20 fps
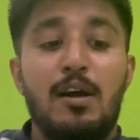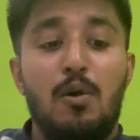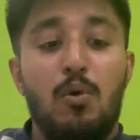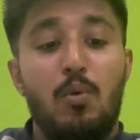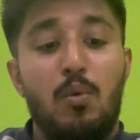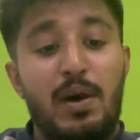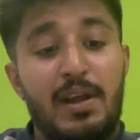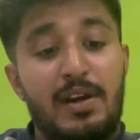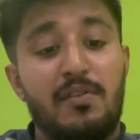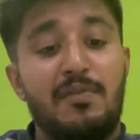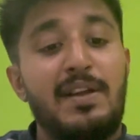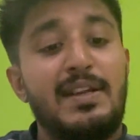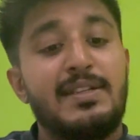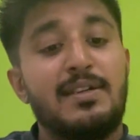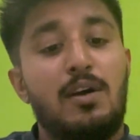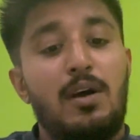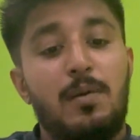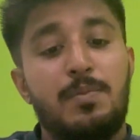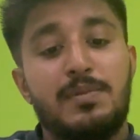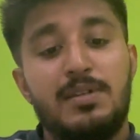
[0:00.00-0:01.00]
work
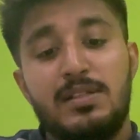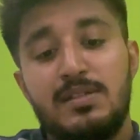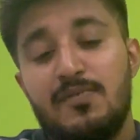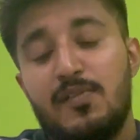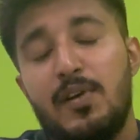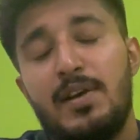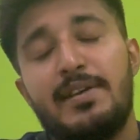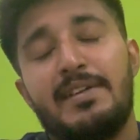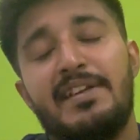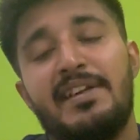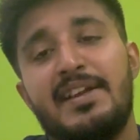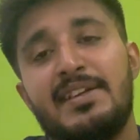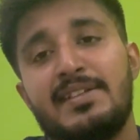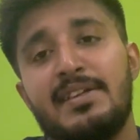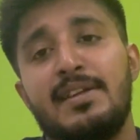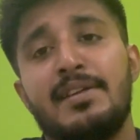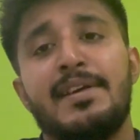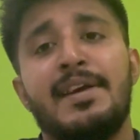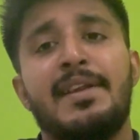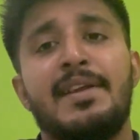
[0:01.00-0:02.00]
visa options for
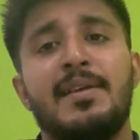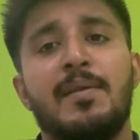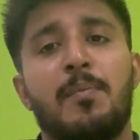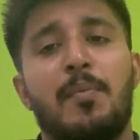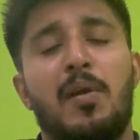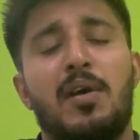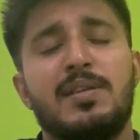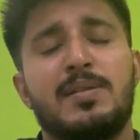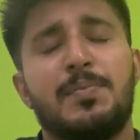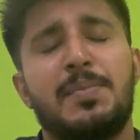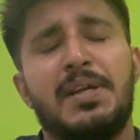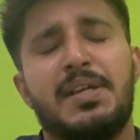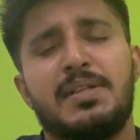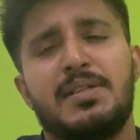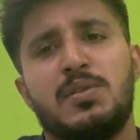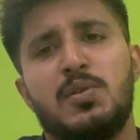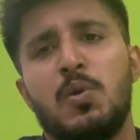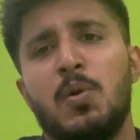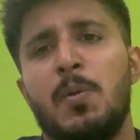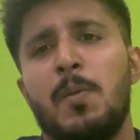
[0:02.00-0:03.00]
international career
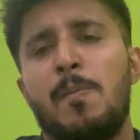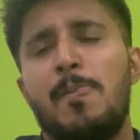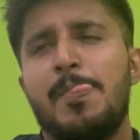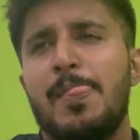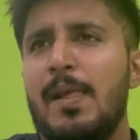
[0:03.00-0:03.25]
prospects so